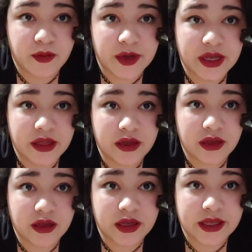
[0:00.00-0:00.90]
But
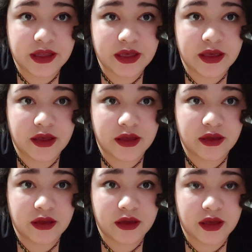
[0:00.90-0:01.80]
I think
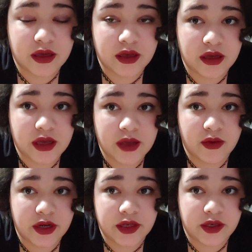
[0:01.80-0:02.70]
I
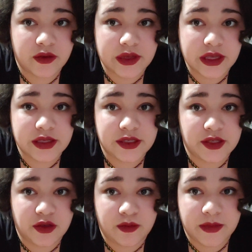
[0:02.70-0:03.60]
wanted to do like a
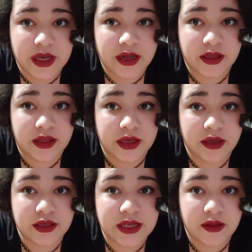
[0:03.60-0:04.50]
Zoom kind of
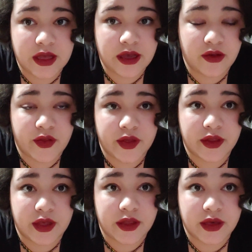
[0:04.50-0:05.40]
thing, telehealth.
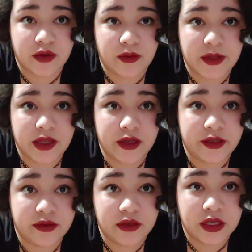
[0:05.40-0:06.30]
I thought that would be
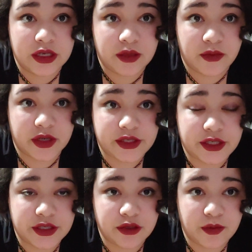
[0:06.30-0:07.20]
pretty
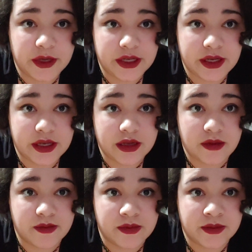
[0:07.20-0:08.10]
chill, but
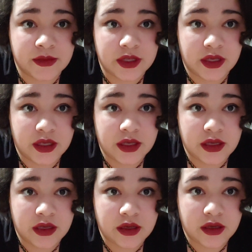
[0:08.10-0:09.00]

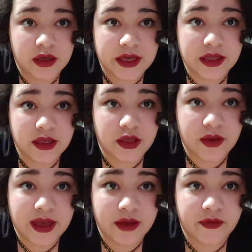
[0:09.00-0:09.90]
I think
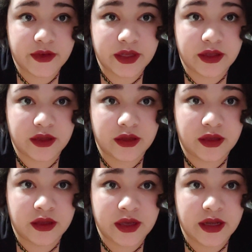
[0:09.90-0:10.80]

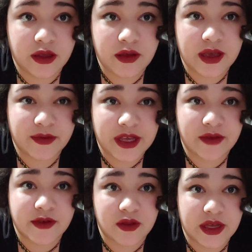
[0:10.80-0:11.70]
I know you have to
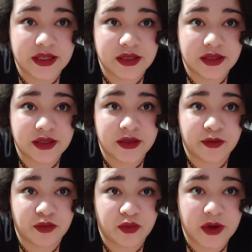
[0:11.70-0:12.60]
have a license to
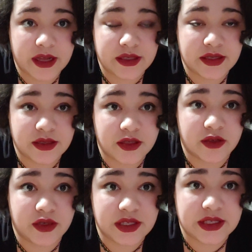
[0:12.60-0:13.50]
practice in
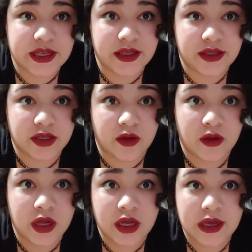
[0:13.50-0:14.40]
certain states,
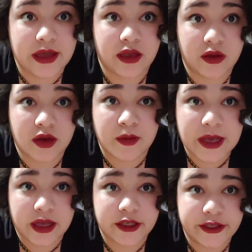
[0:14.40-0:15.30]
so I couldn't
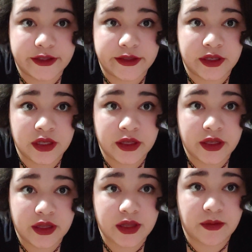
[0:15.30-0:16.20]
imagine
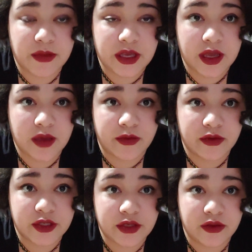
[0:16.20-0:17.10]
them being
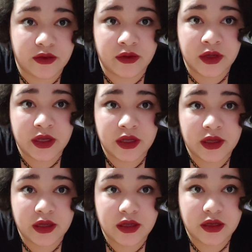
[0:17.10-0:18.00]
able to
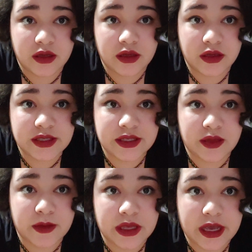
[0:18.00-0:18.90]

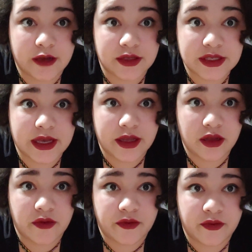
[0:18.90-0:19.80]
see me outside
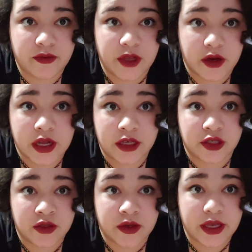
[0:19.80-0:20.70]
of their
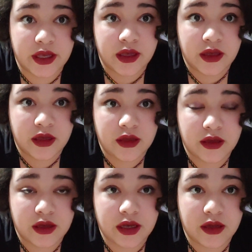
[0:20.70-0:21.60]
country
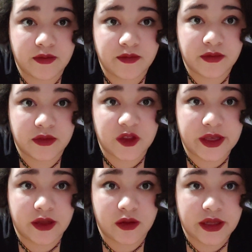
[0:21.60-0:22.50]

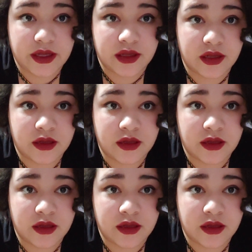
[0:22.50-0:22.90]
legally.